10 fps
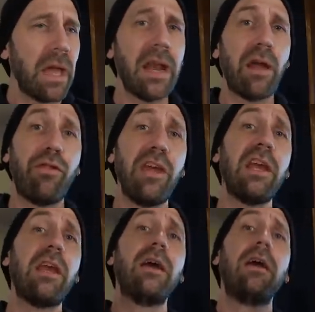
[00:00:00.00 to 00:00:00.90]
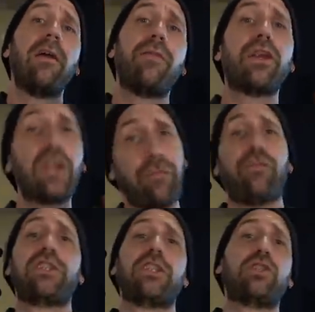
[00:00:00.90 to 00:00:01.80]
And I think the
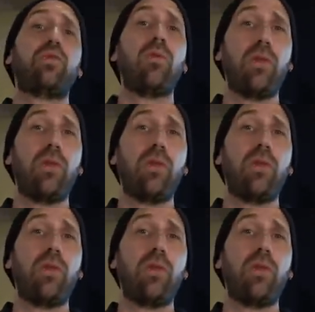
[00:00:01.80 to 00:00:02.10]
differences we